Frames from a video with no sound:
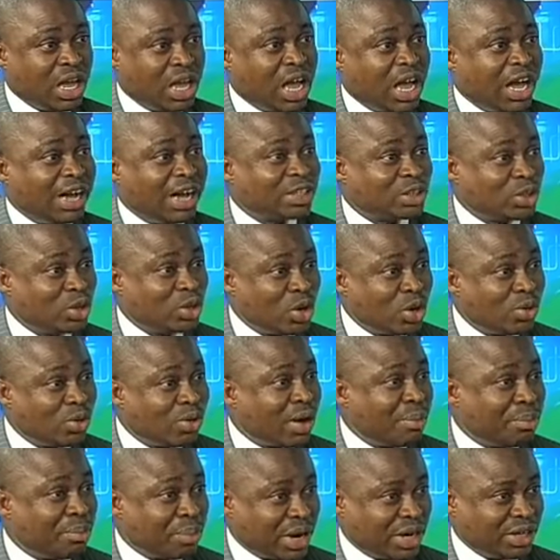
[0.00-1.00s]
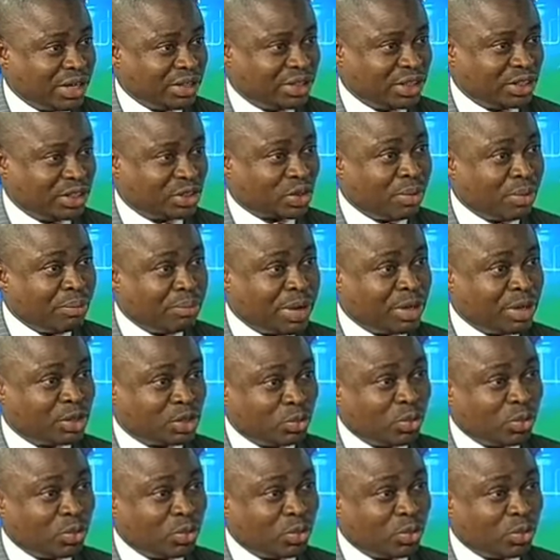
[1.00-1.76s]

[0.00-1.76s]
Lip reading: at lower prices compared